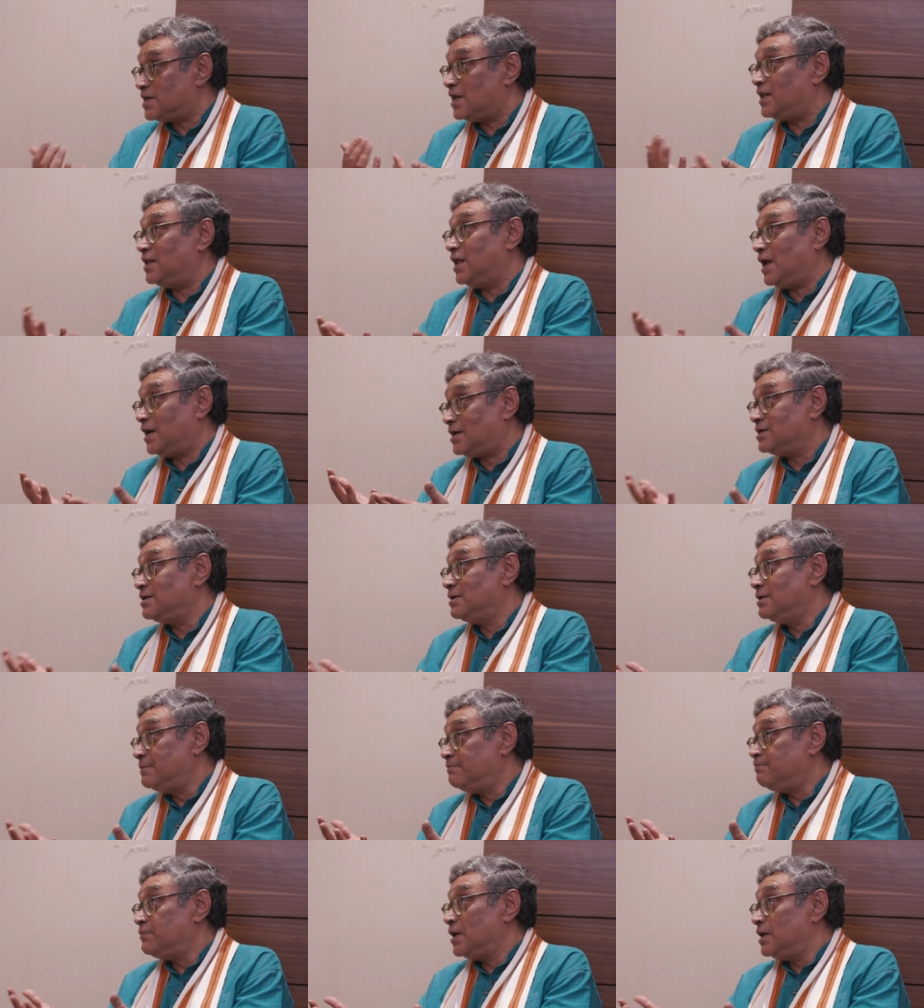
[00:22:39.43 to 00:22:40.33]
And that
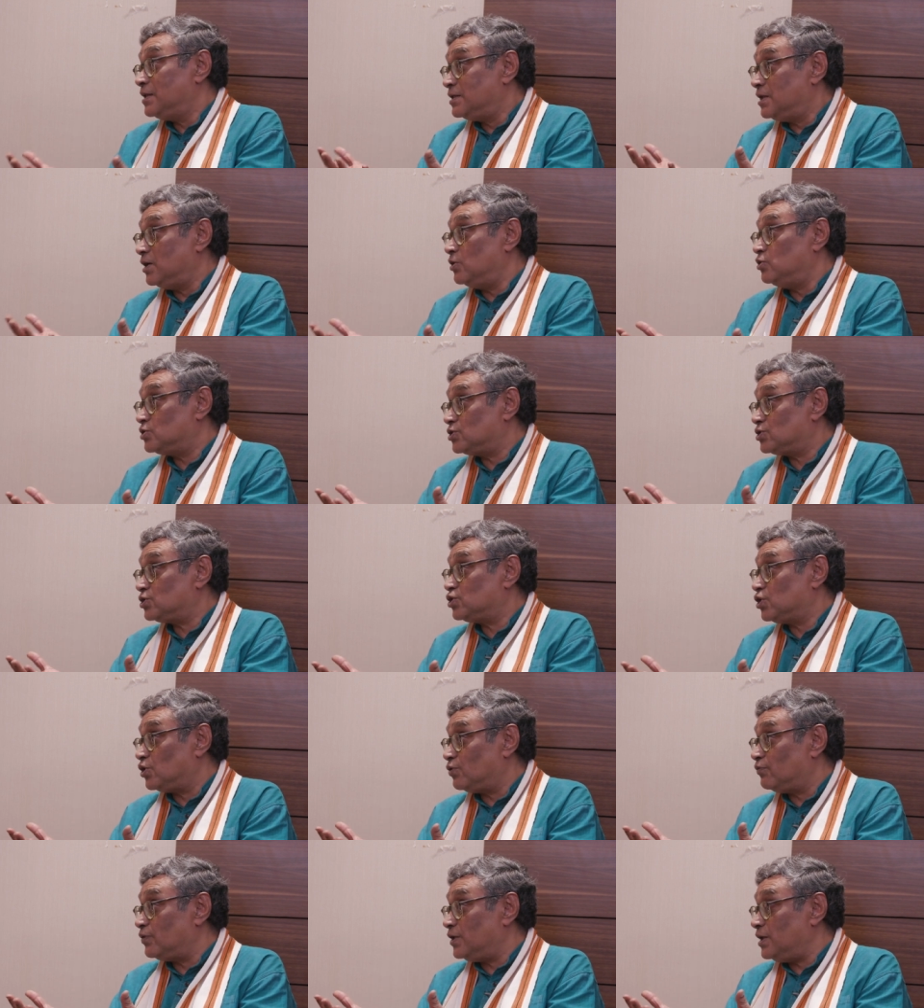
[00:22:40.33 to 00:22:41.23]
there was
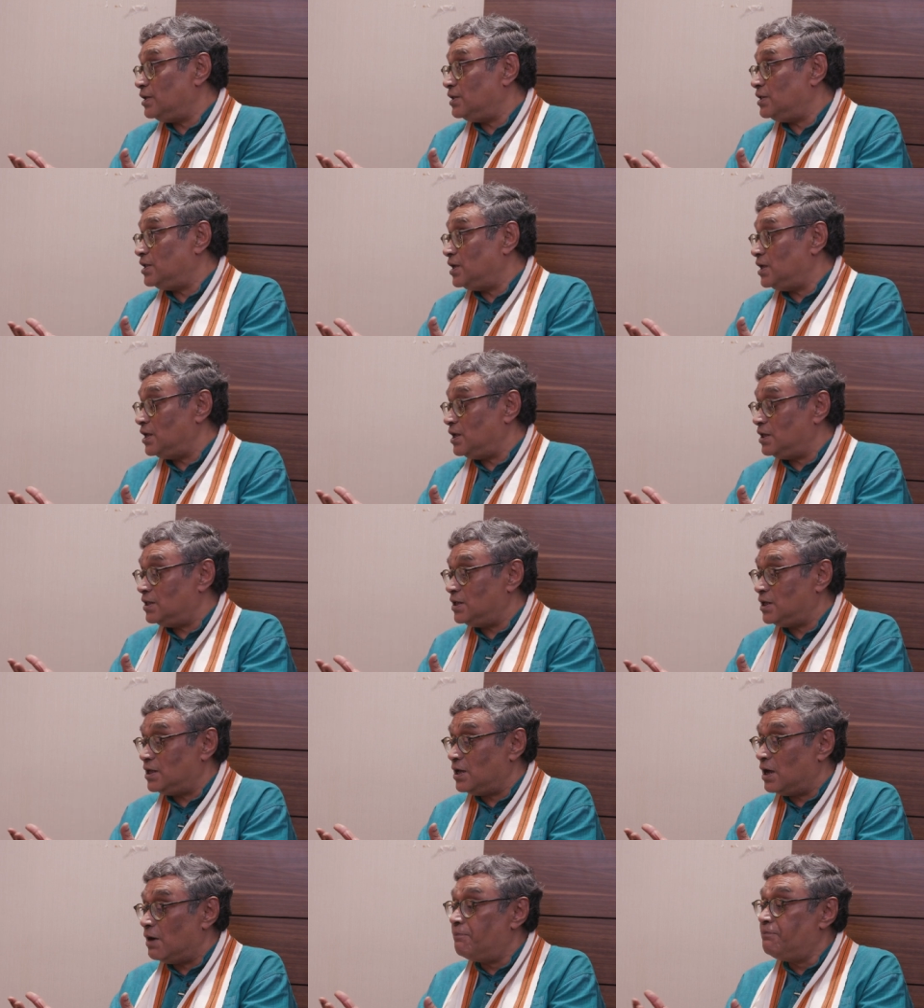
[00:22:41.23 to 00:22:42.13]
sort of
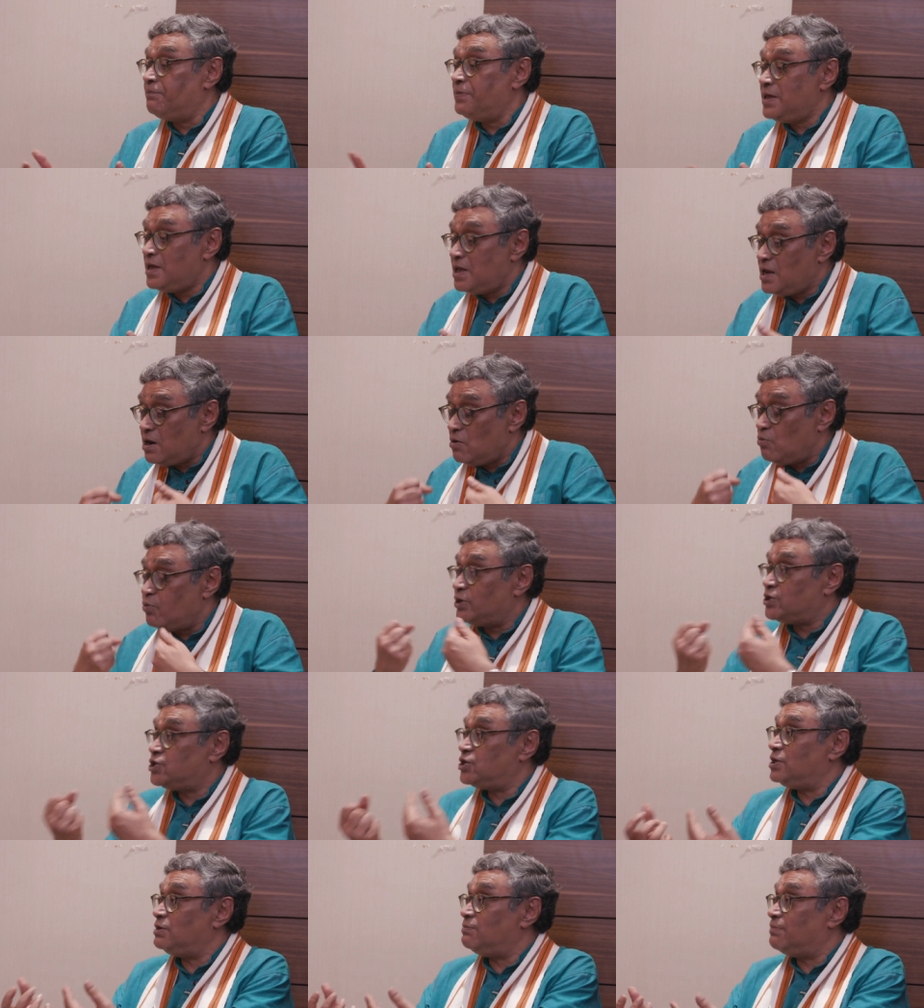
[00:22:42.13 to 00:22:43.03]
the appeal
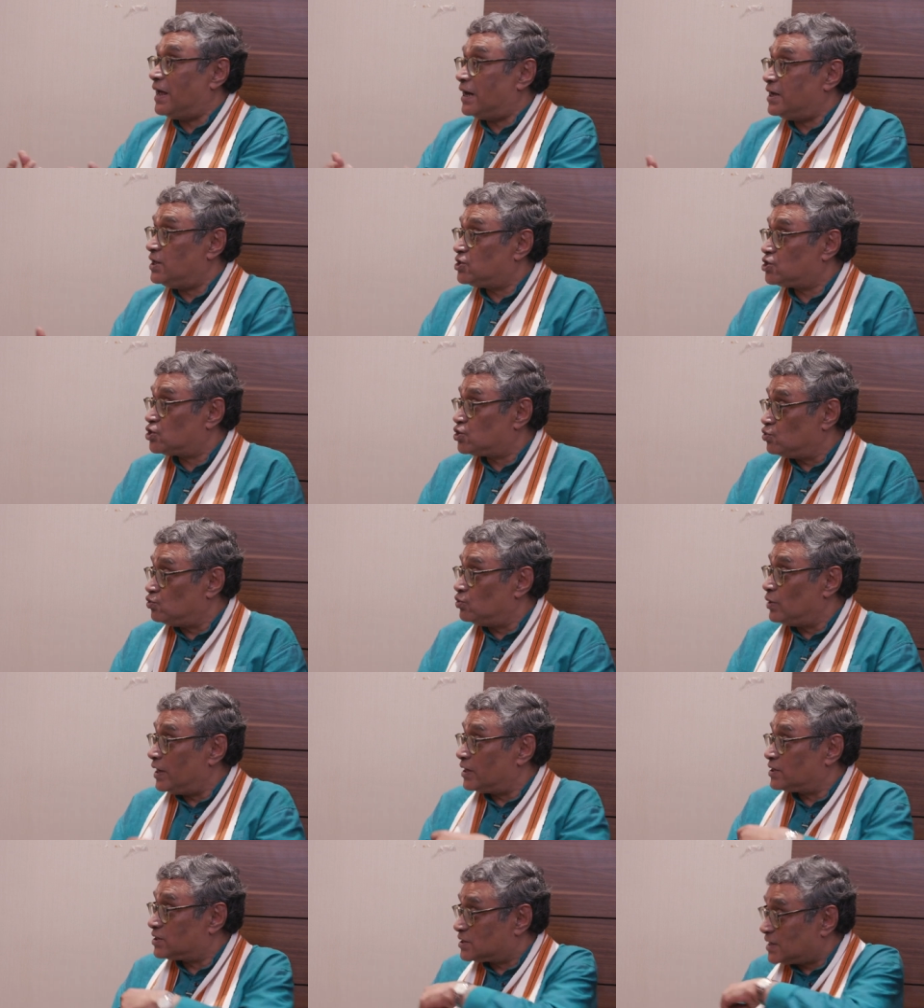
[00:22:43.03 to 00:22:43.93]
which he managed to
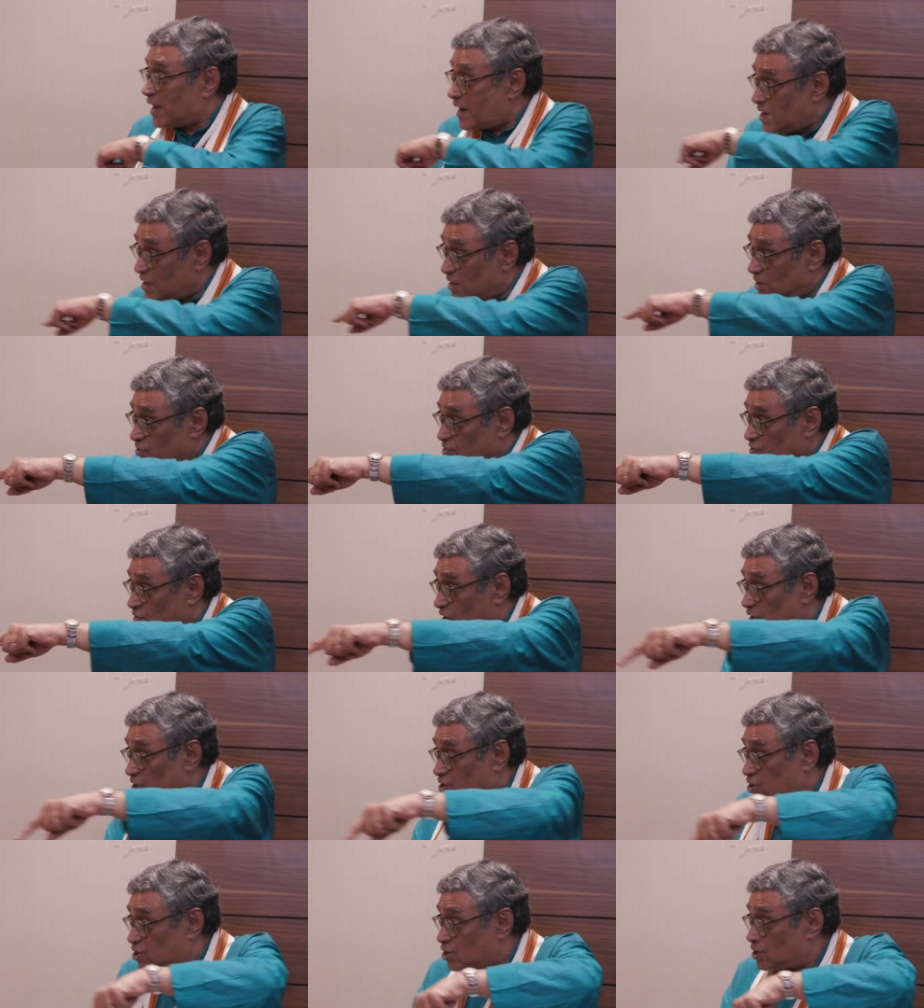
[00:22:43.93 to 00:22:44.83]
extend his
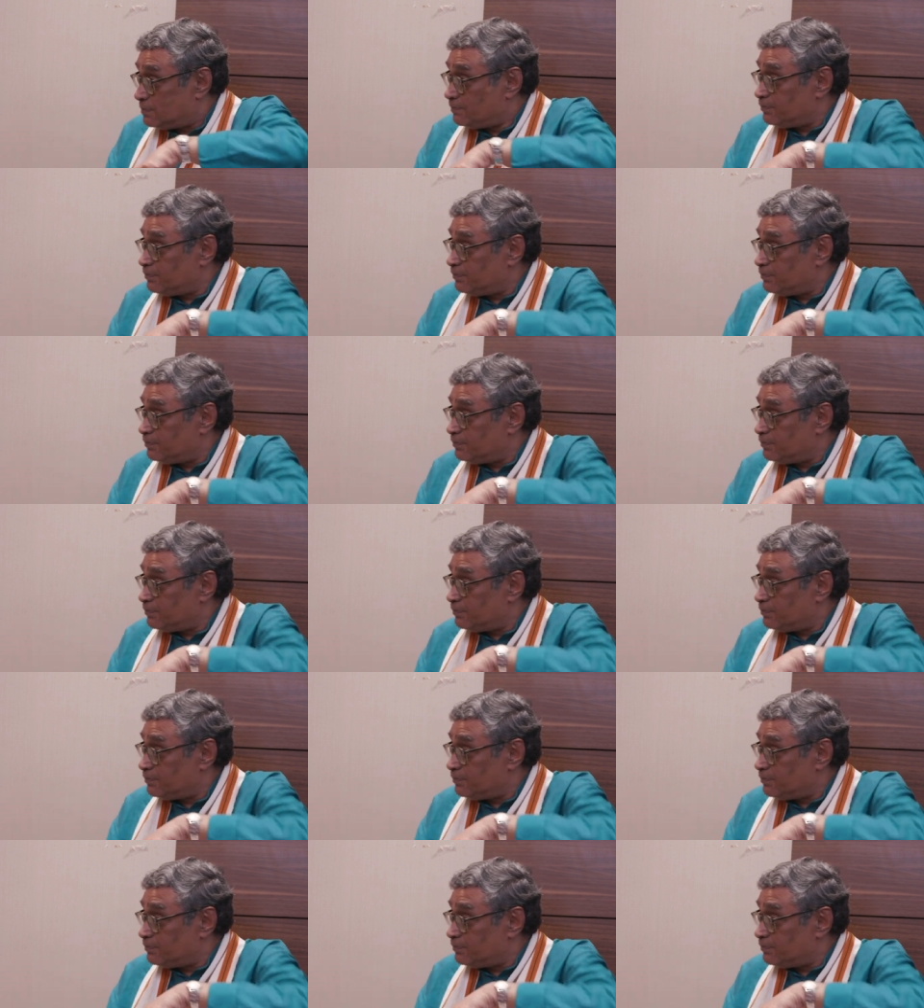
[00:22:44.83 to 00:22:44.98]
reach